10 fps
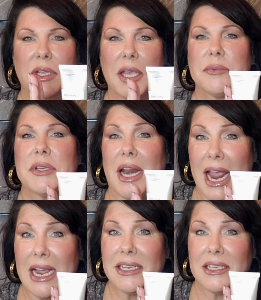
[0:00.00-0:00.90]
Keeps it
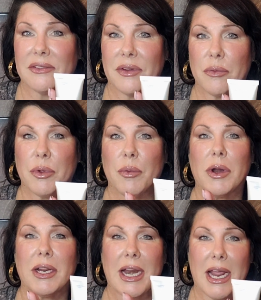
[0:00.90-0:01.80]
active, and we
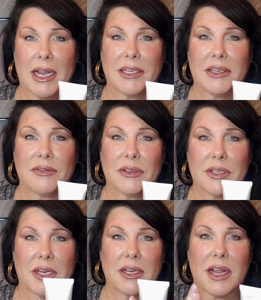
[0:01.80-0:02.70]
want it active
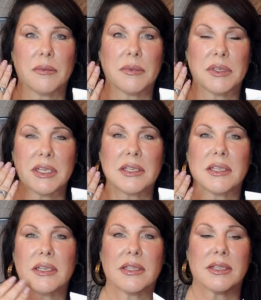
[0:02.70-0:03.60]
as it
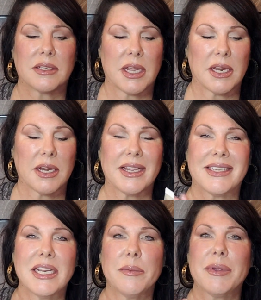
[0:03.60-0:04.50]
sinks into the skin
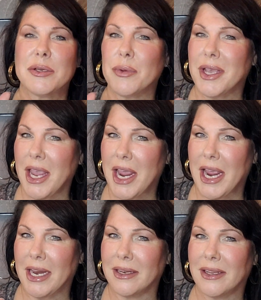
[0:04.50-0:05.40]
as deep as we
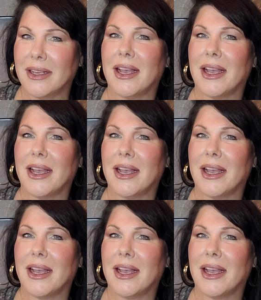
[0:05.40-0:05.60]
can.